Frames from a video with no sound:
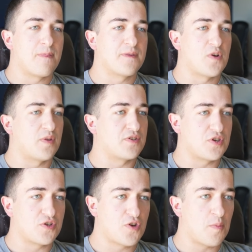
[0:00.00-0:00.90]
So there's
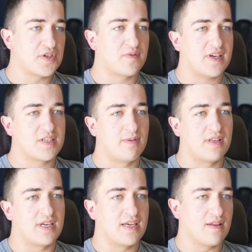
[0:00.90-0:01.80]
just so much
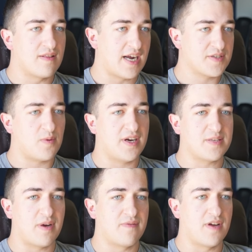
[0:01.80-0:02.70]
flexibility. That is why
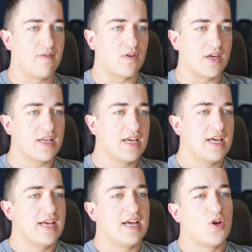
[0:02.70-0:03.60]
it's my favorite.
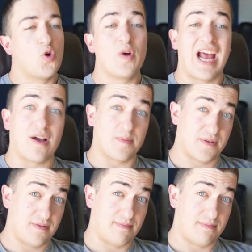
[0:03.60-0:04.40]
Who it helps?